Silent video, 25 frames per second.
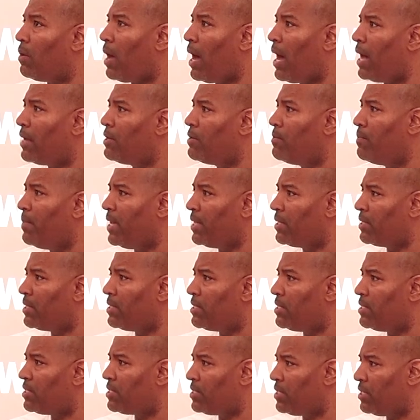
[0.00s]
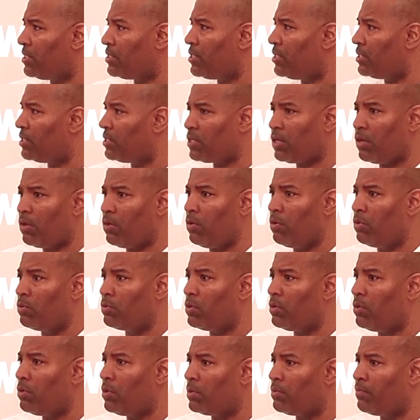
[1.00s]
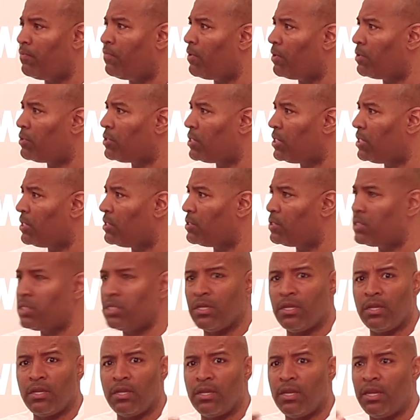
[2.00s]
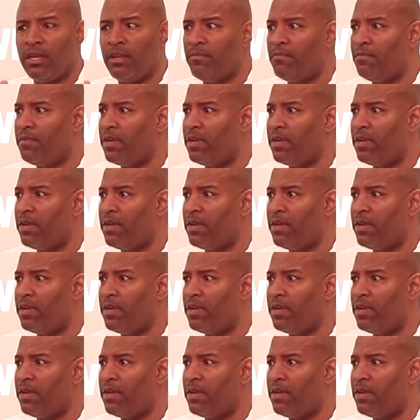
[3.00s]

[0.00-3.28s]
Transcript: How do you make the decision to hold on versus an